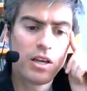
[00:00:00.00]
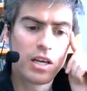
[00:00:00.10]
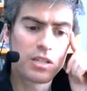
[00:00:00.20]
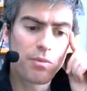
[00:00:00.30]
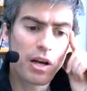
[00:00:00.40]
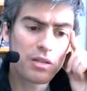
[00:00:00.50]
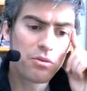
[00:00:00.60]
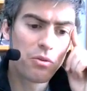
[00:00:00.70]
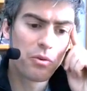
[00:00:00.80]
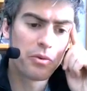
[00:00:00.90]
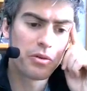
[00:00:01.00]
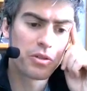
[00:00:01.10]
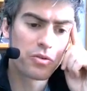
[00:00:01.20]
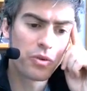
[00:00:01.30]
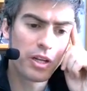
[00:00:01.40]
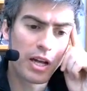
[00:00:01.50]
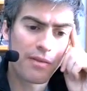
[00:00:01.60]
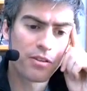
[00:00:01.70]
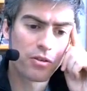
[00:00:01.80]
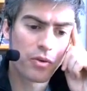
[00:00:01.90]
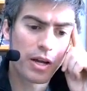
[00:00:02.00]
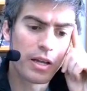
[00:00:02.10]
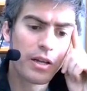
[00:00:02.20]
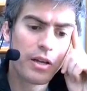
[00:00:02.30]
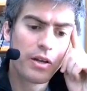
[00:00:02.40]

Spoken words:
It's possible when we do this read after the write